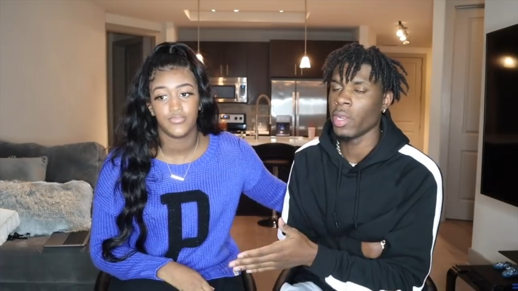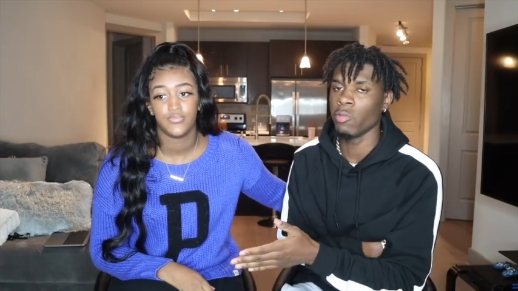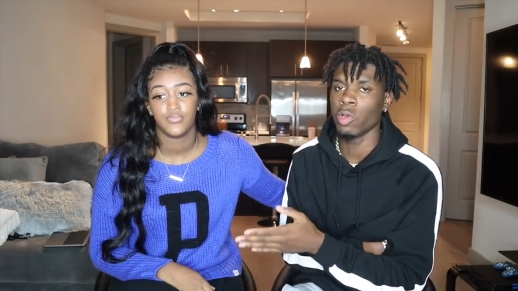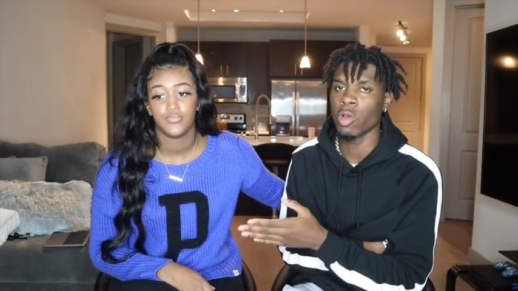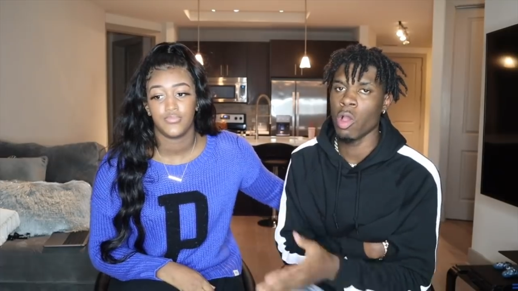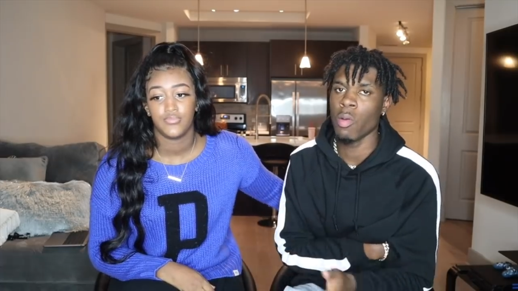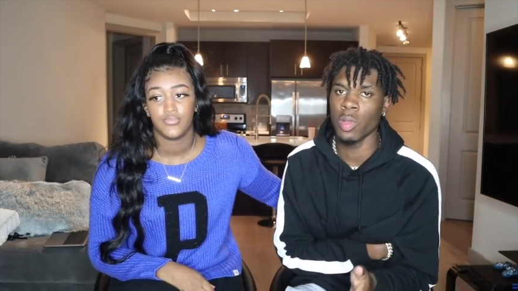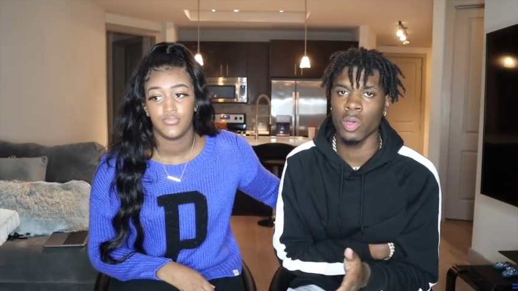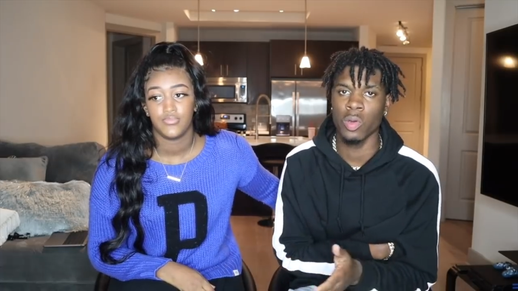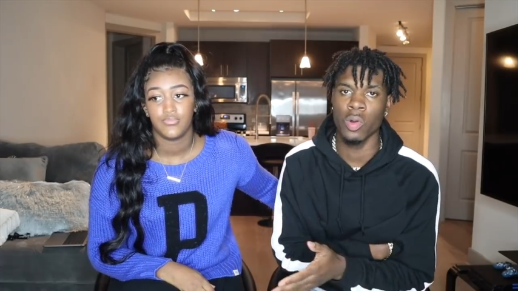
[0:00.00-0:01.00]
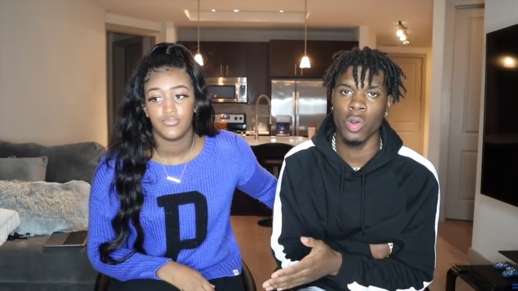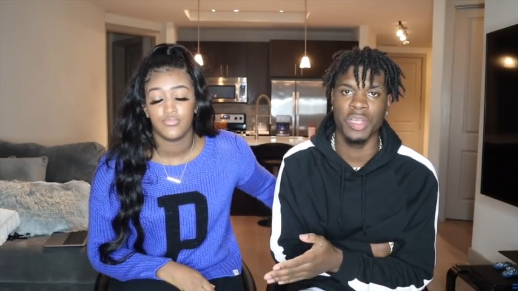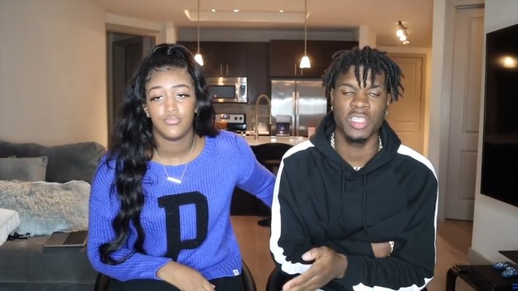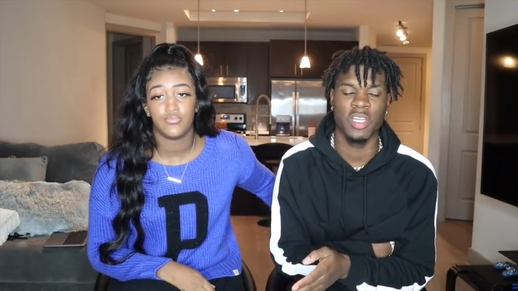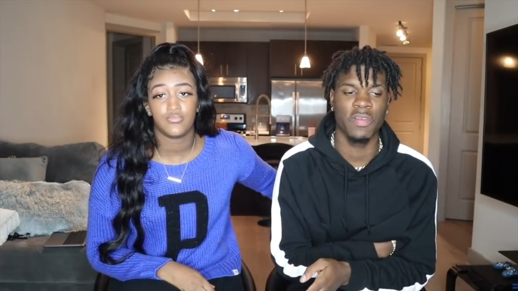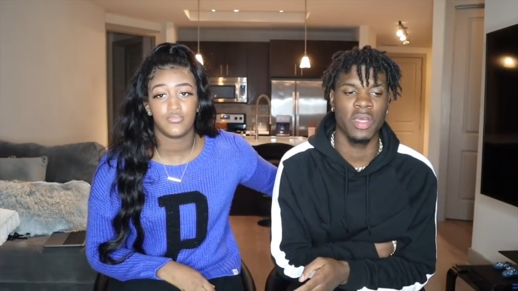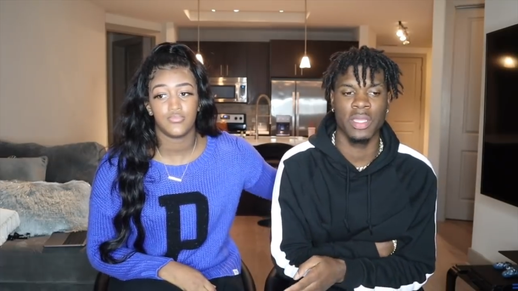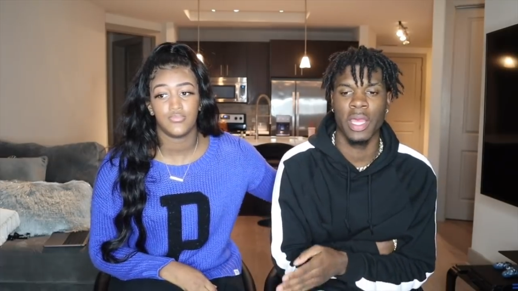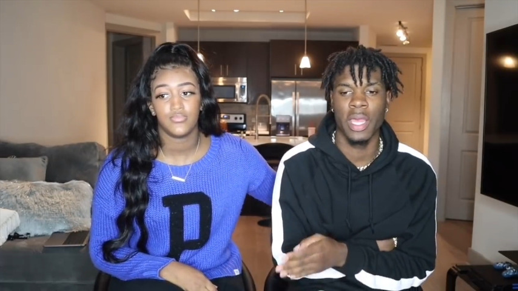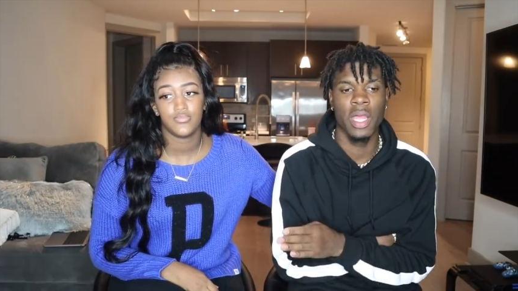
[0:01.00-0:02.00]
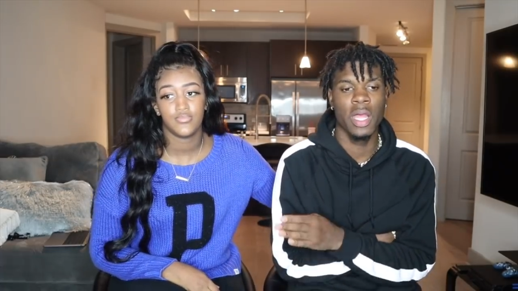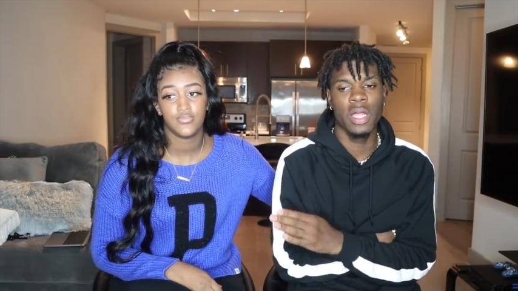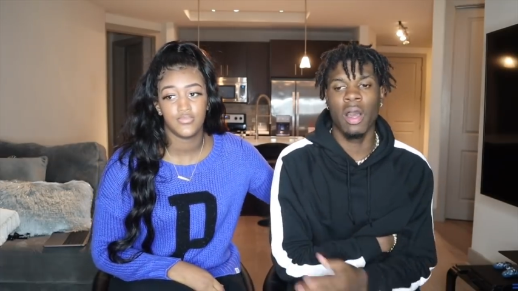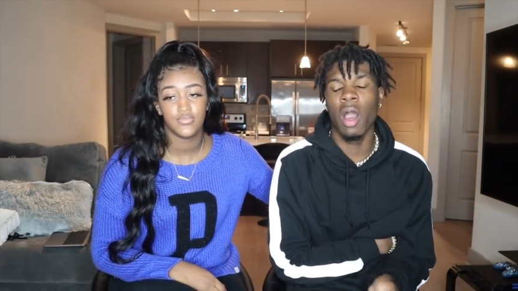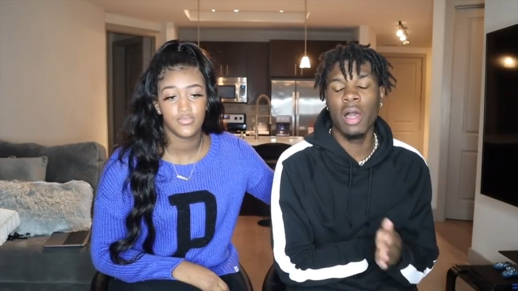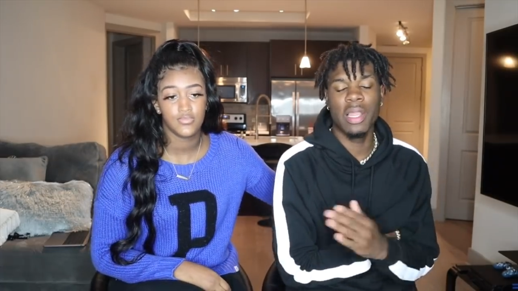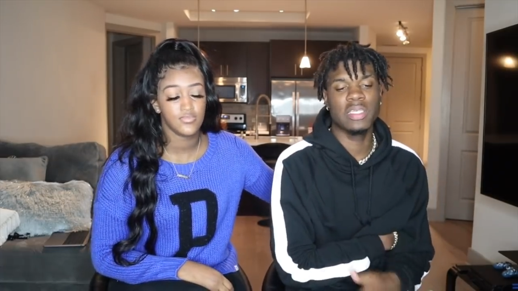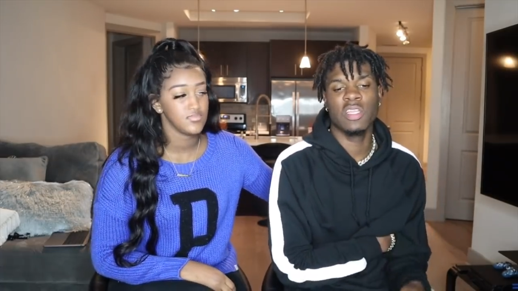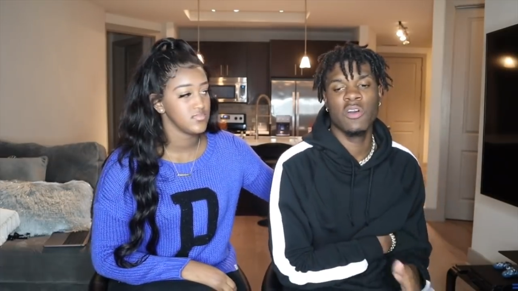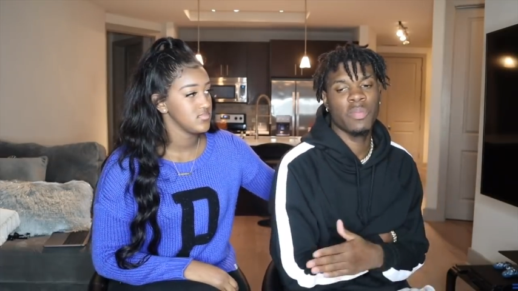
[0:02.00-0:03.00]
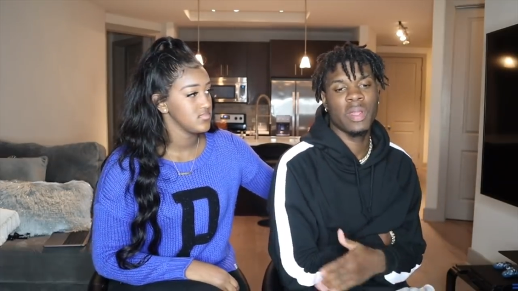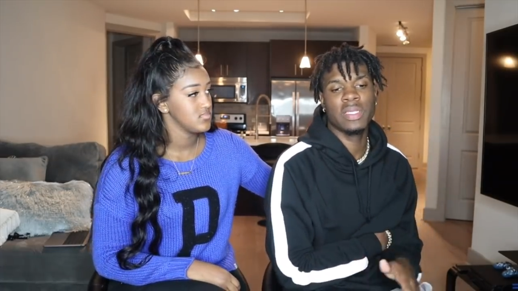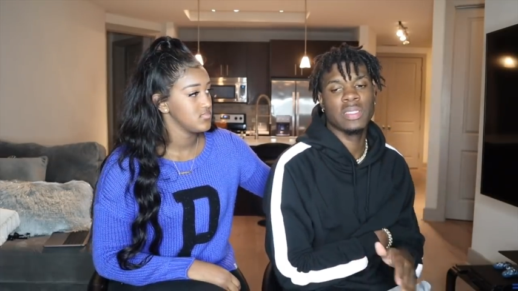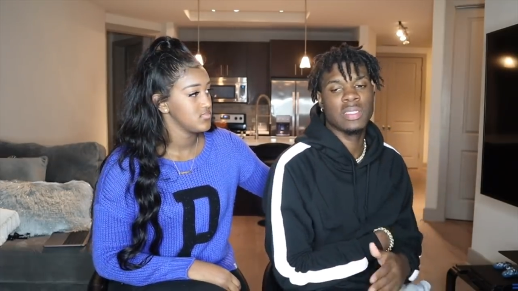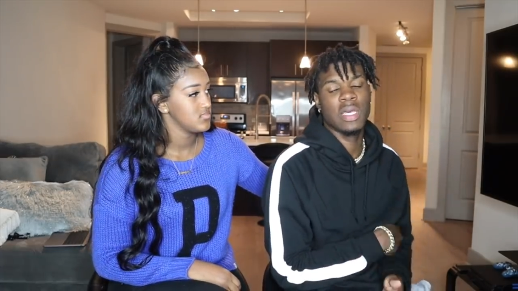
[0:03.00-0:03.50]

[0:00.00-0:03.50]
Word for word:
Speaker 1: at it with Carmen and Corey and stuff mm -hmm. like mm-hmm. that all that stuff plays a